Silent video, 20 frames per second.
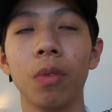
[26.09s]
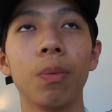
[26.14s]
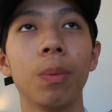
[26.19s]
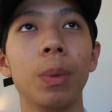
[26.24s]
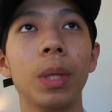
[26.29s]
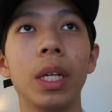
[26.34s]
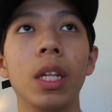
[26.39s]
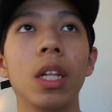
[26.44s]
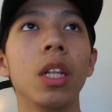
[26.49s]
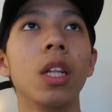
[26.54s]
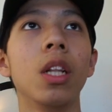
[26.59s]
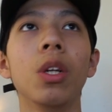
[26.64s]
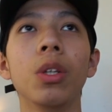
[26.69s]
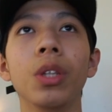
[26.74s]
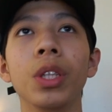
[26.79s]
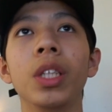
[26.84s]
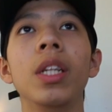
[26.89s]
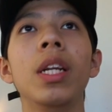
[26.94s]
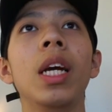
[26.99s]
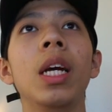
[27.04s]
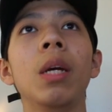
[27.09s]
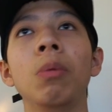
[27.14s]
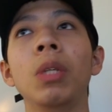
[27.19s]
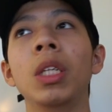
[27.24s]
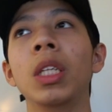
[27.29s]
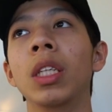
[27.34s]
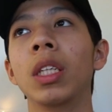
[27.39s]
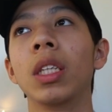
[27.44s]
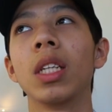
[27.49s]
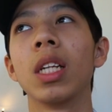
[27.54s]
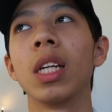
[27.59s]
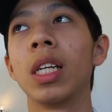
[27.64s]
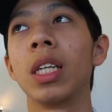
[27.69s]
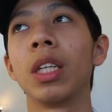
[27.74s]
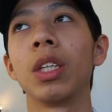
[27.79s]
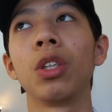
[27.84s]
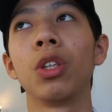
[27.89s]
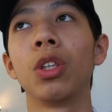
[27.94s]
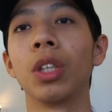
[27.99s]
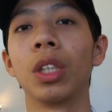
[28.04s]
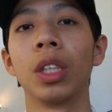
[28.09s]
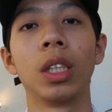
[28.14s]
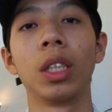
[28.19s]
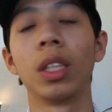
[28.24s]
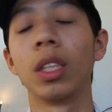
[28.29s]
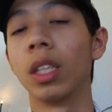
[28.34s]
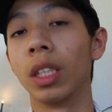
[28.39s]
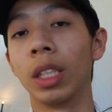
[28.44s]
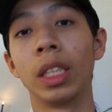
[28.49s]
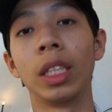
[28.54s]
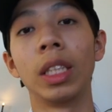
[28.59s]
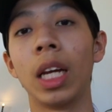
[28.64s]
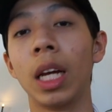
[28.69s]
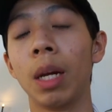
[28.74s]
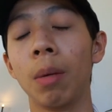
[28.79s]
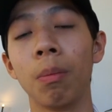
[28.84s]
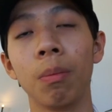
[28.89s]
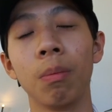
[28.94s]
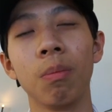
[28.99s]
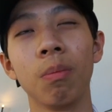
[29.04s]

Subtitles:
But those names is like just the same